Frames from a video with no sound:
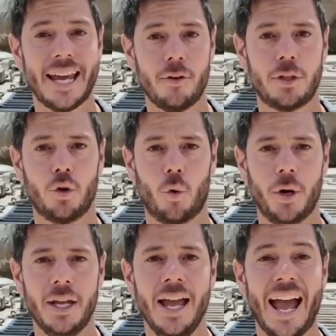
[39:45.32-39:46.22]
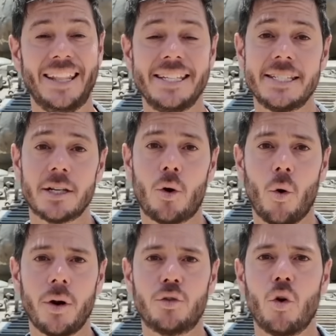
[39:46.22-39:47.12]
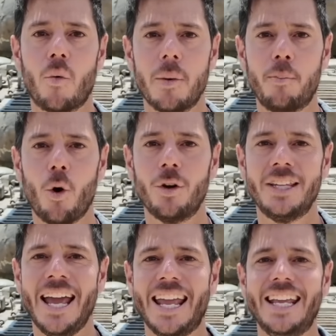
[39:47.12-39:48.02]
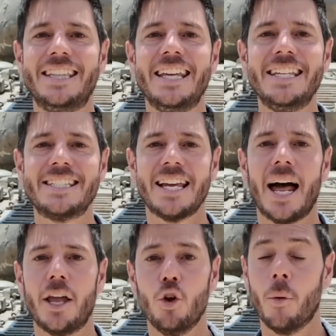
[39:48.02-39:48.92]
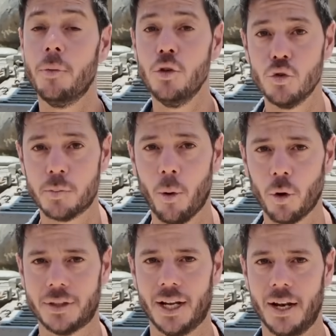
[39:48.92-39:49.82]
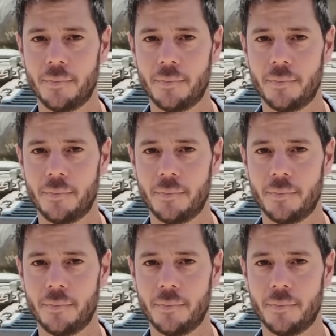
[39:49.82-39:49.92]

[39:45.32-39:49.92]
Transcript: territory, and this is according to a report in the Israel Hayom news portal.